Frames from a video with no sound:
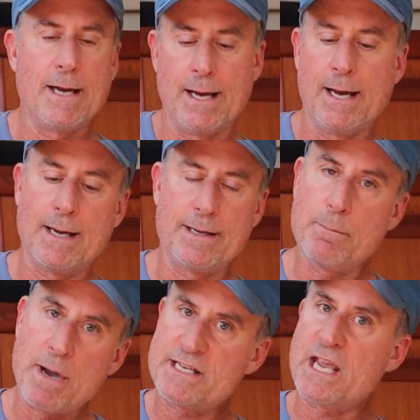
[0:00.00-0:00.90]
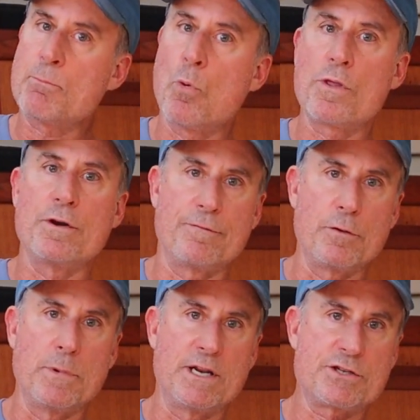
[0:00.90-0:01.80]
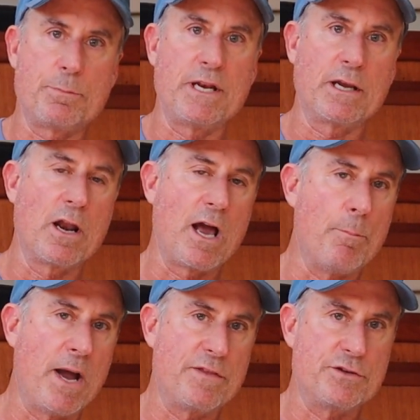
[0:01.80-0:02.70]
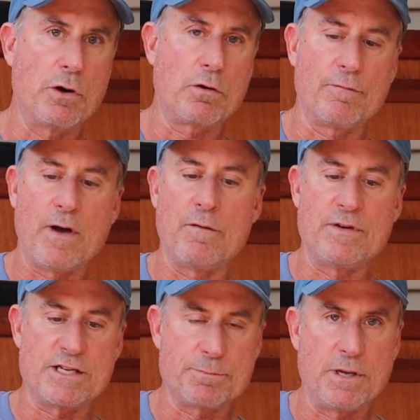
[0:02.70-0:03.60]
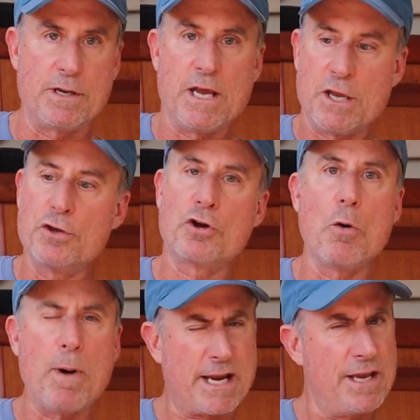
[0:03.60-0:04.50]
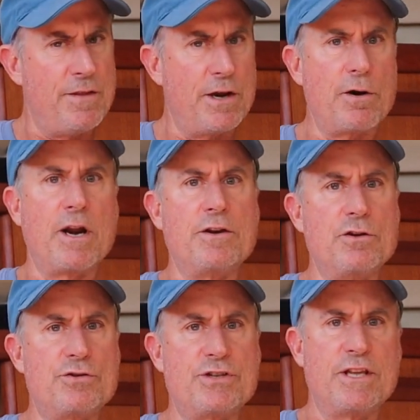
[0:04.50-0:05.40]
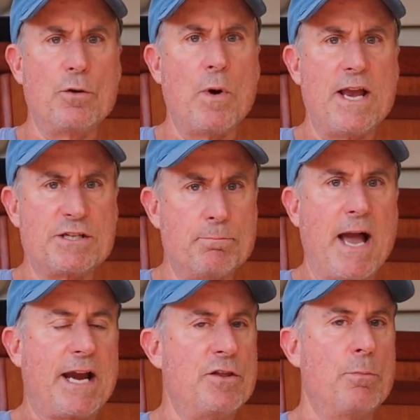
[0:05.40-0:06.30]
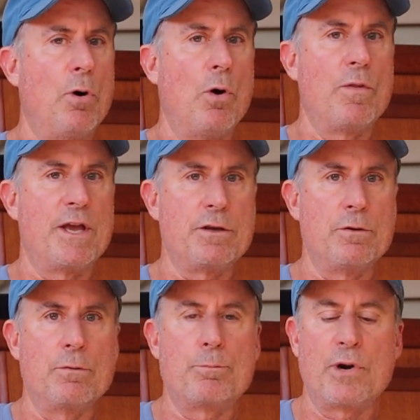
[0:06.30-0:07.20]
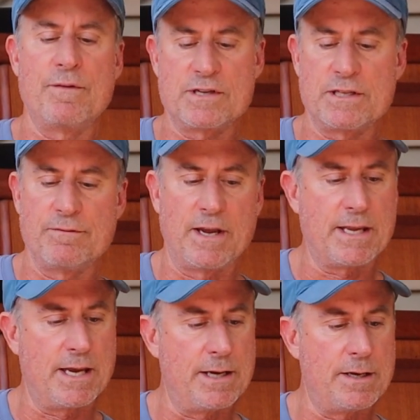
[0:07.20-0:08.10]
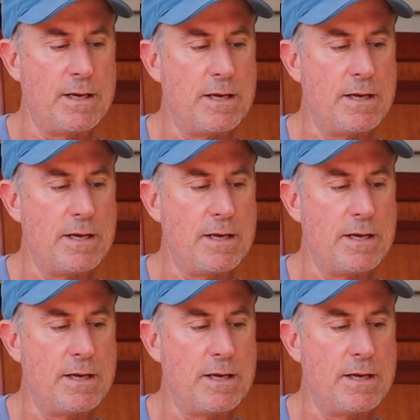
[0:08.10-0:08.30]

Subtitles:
and it might take more than a few minutes depending on how bad the joker valve is, but you go back in there and you see the waste back in the bowl that you previously vacated.